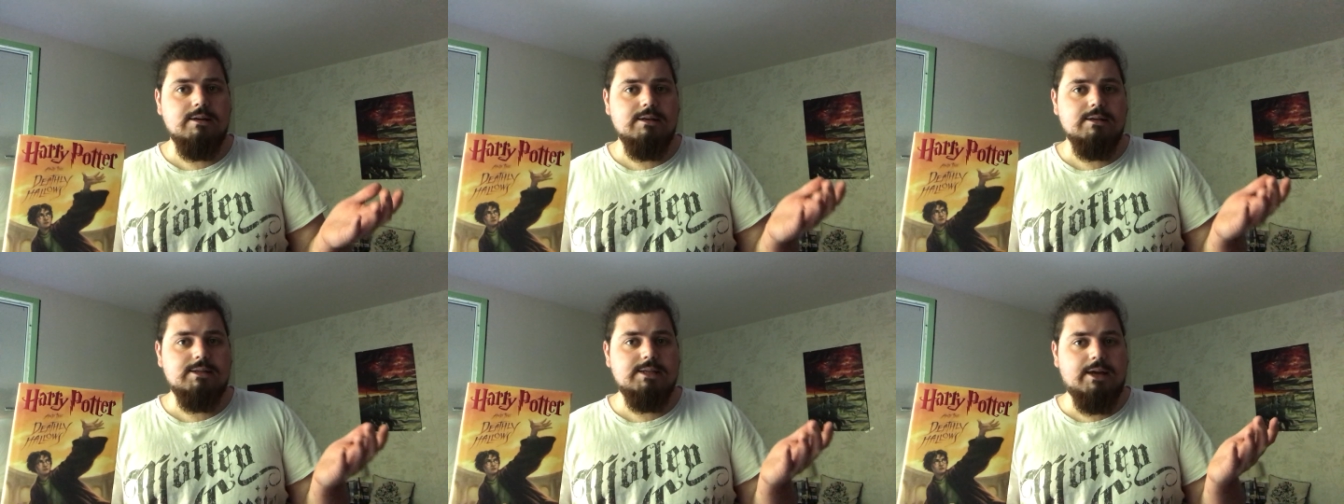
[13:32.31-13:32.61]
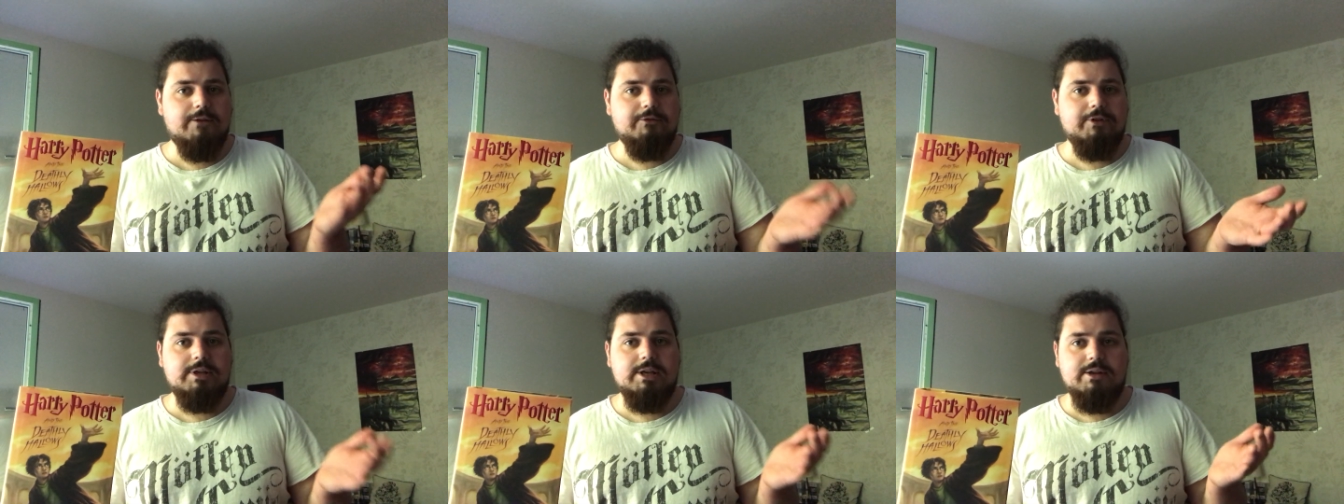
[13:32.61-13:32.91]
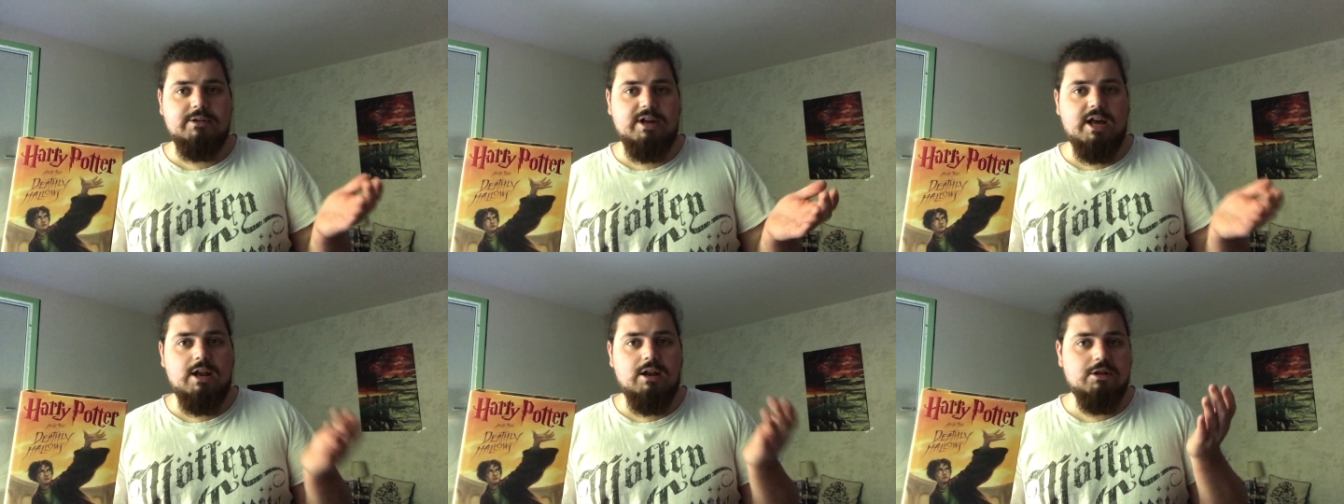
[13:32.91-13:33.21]
something
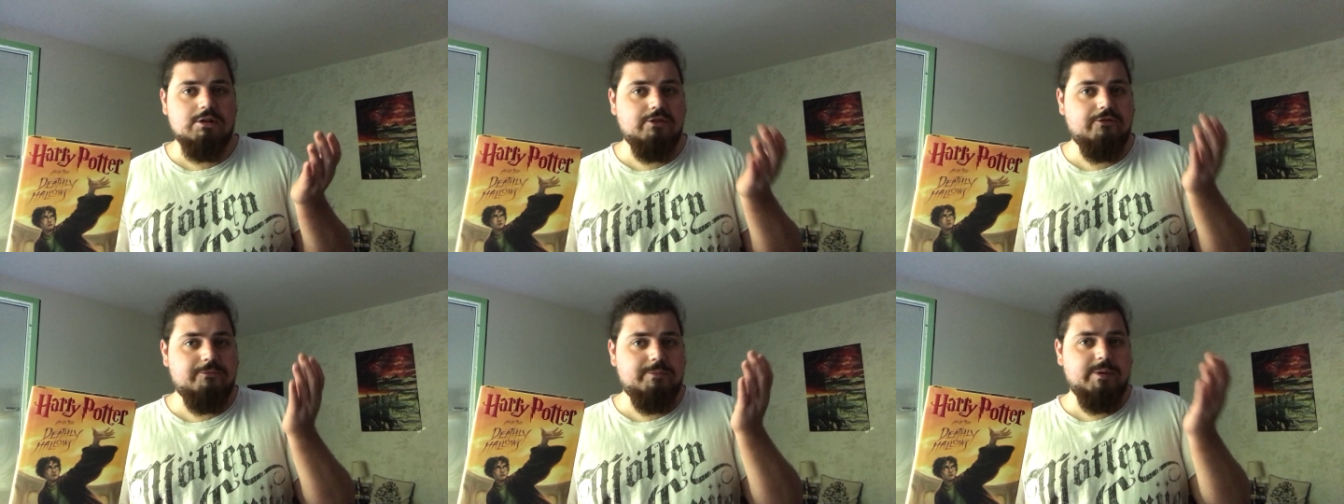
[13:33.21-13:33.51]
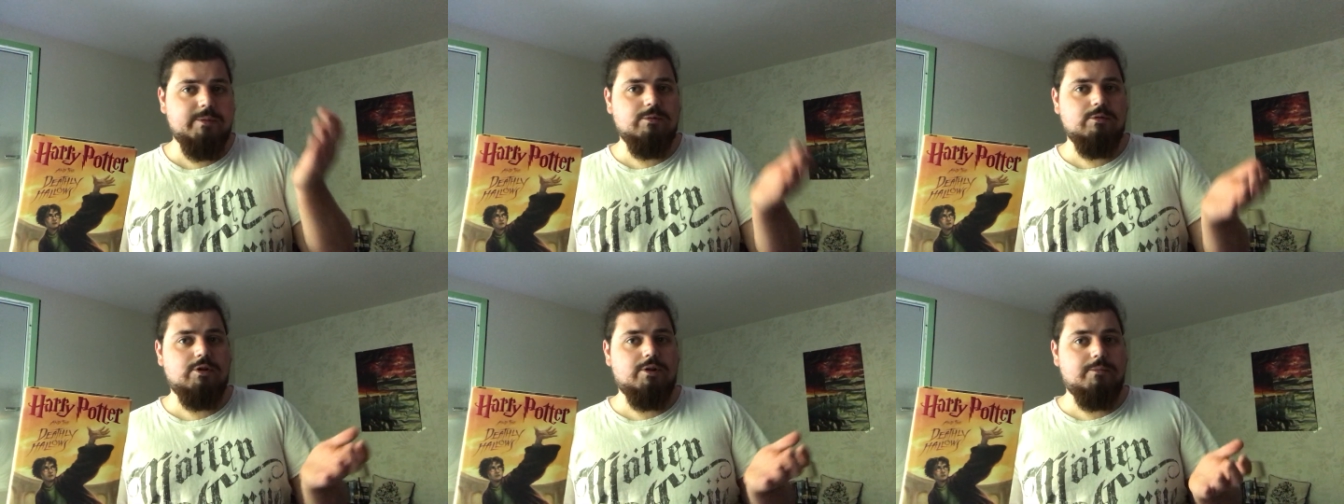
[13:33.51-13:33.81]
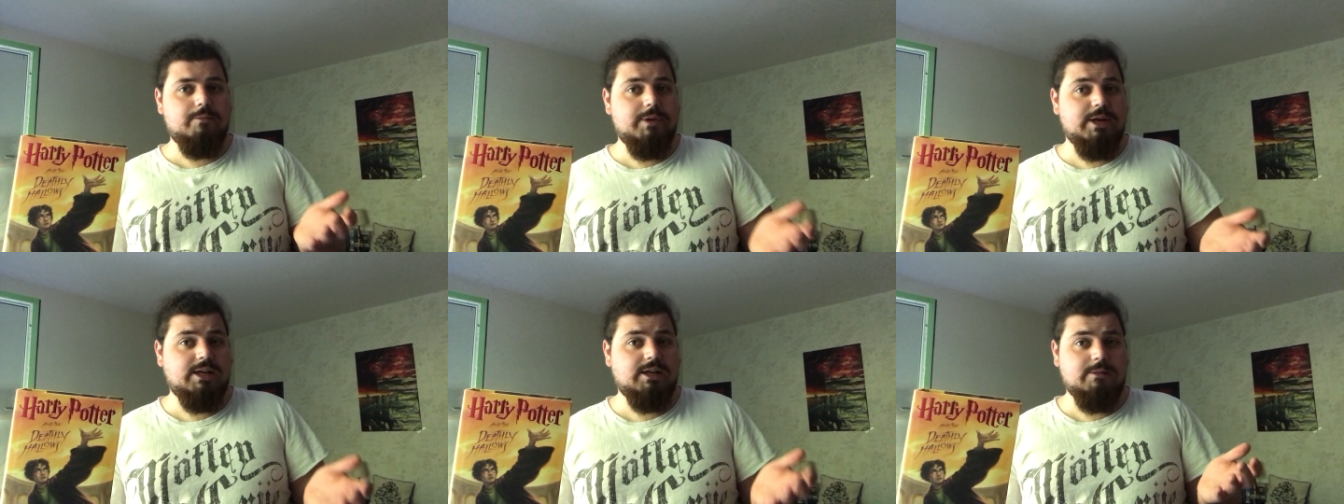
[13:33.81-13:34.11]
that a lot of people
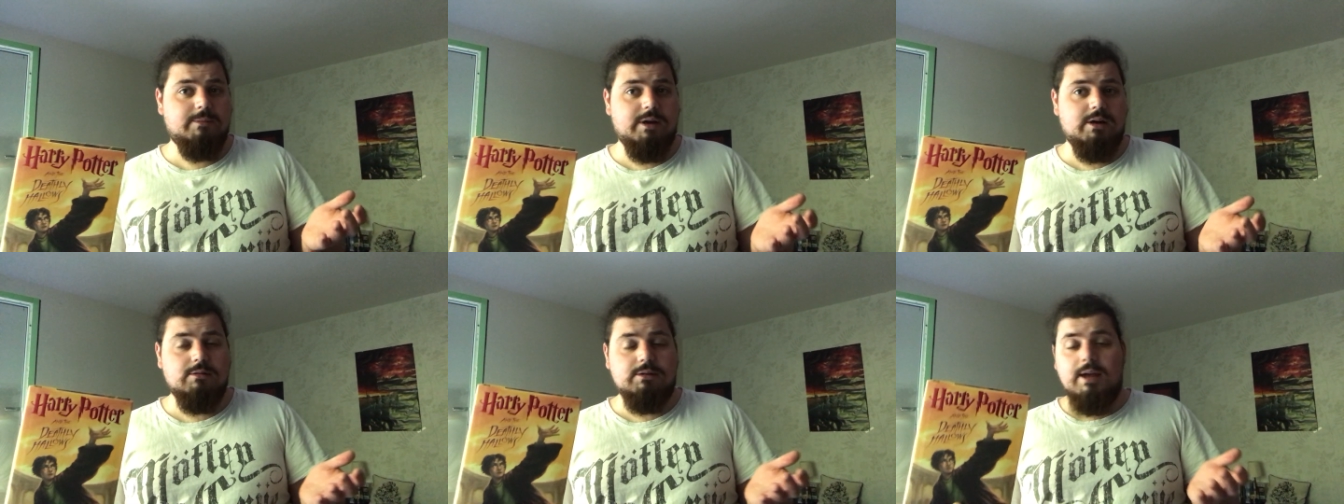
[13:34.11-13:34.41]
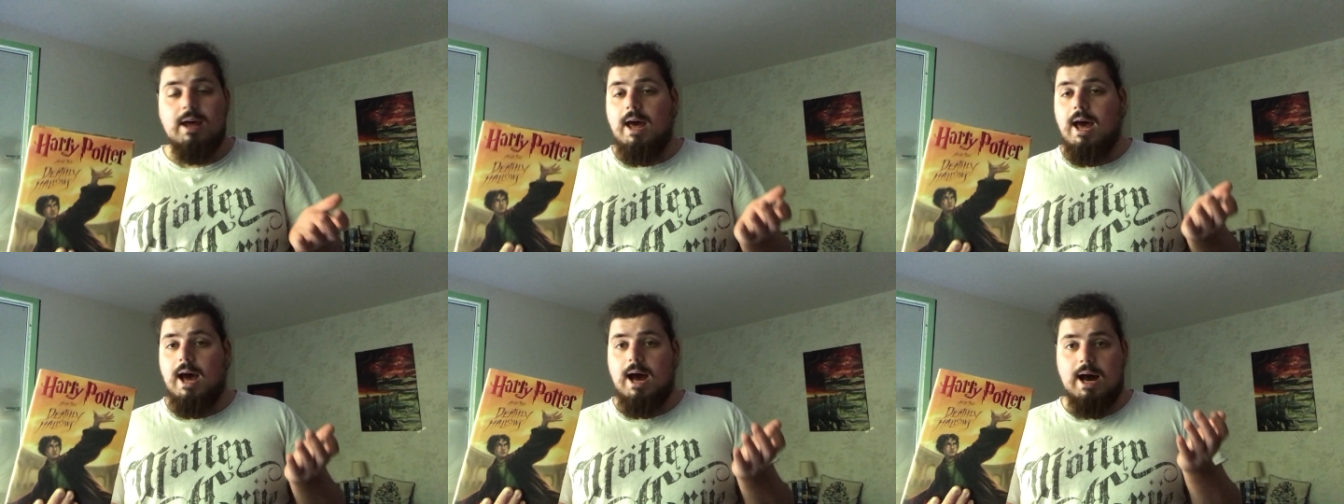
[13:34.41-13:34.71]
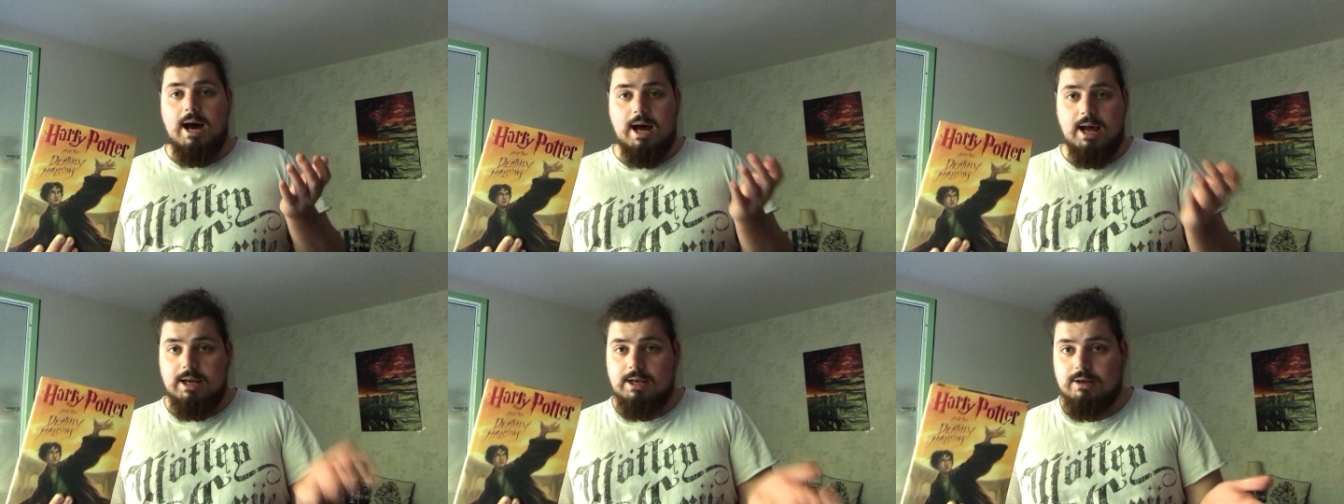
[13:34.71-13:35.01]
complain about.
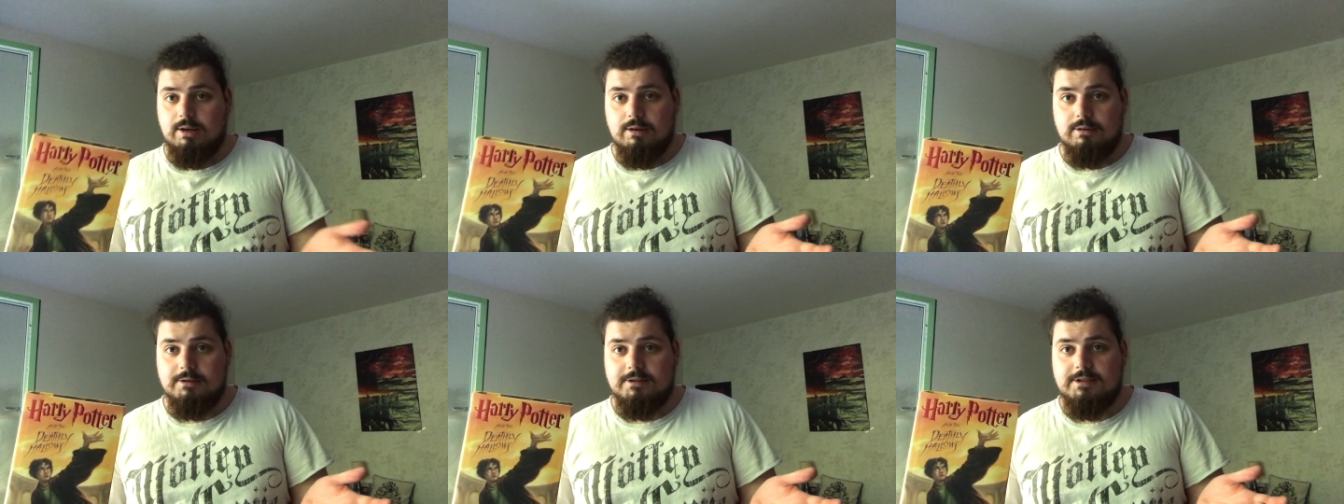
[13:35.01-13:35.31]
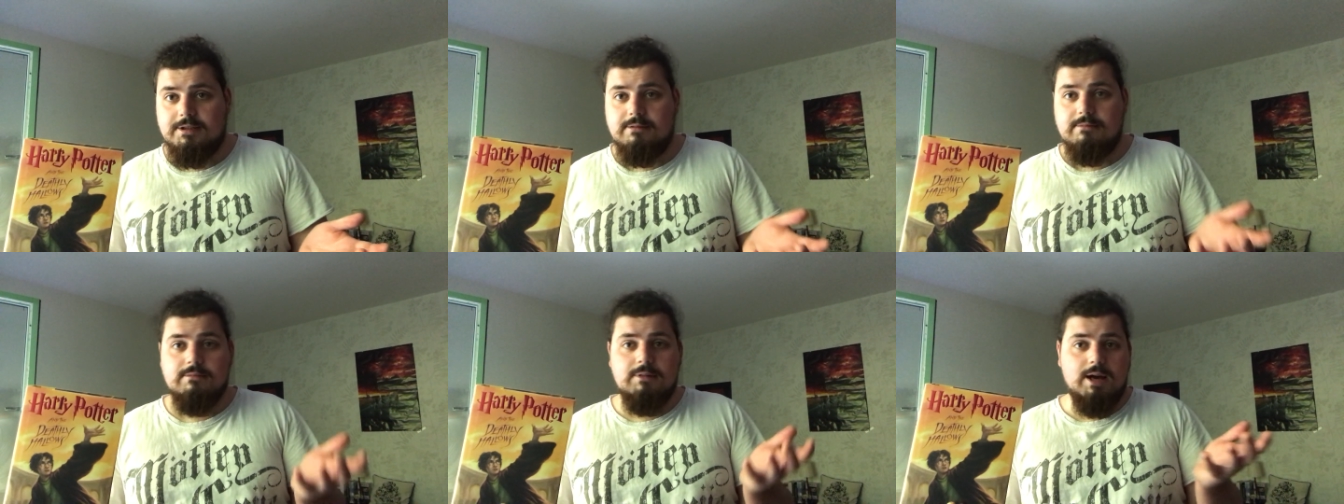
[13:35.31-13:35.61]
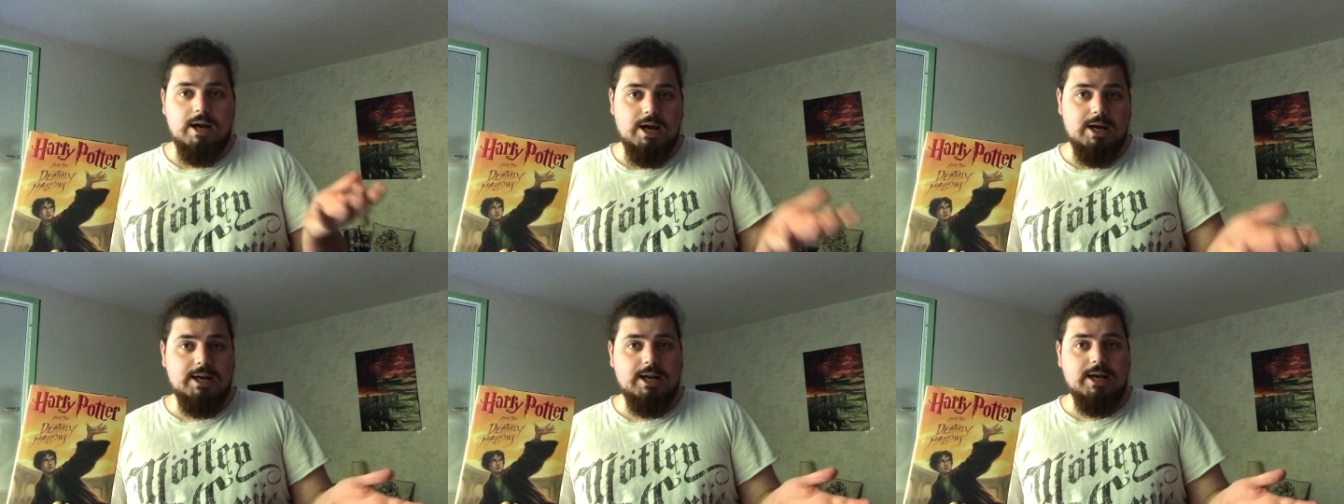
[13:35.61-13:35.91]
I don't.
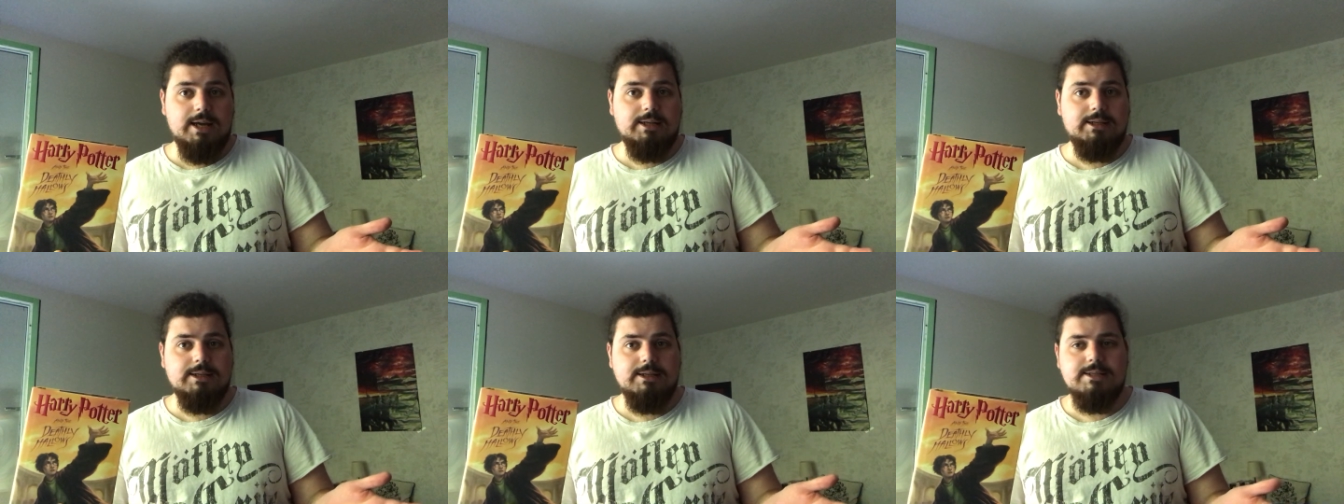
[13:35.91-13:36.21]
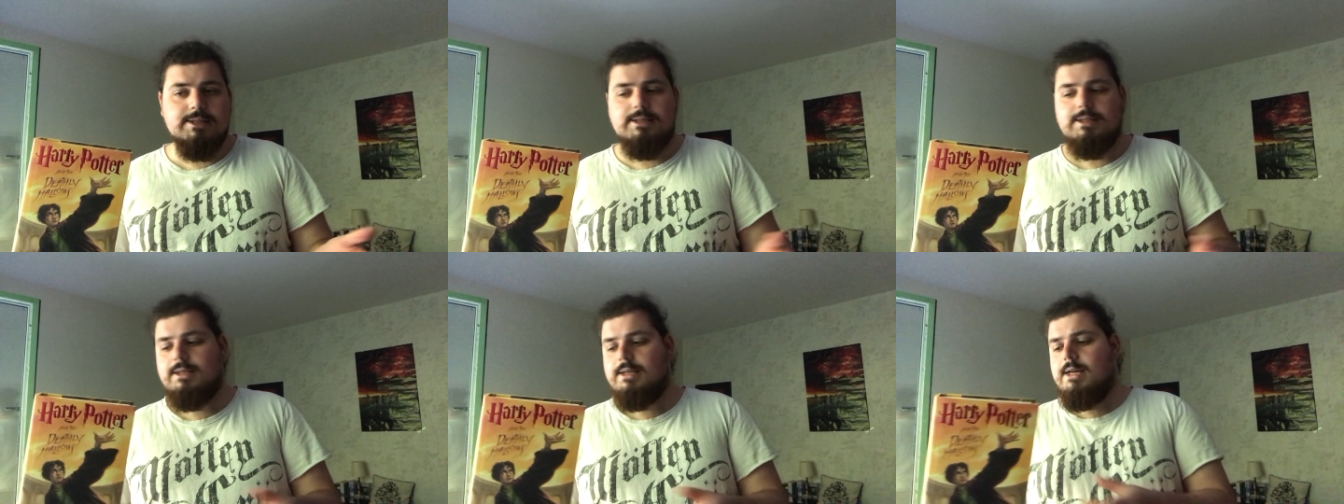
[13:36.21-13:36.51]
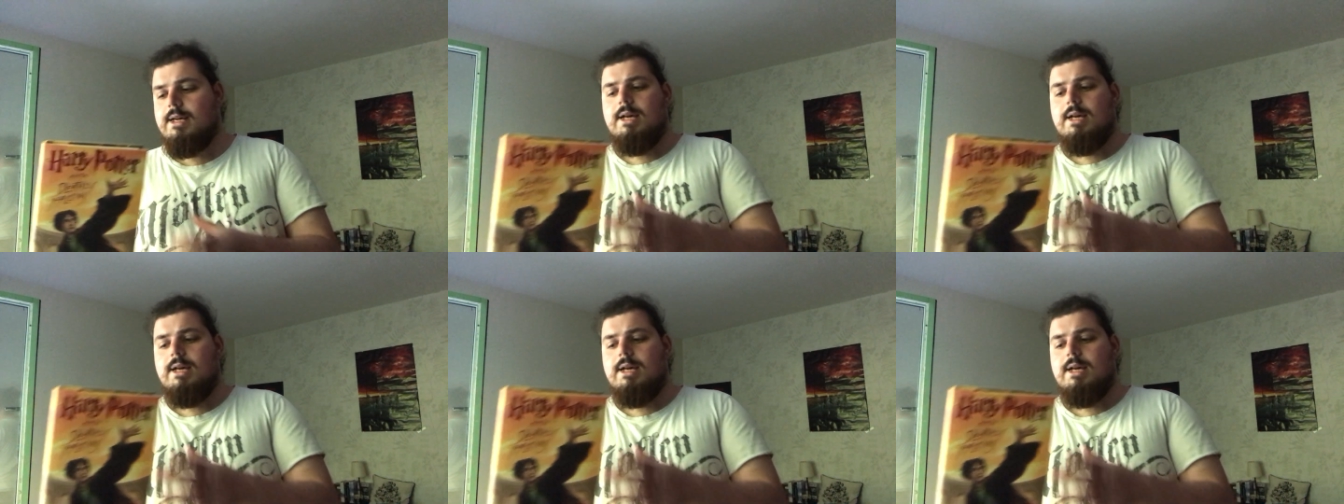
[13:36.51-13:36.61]
I like this.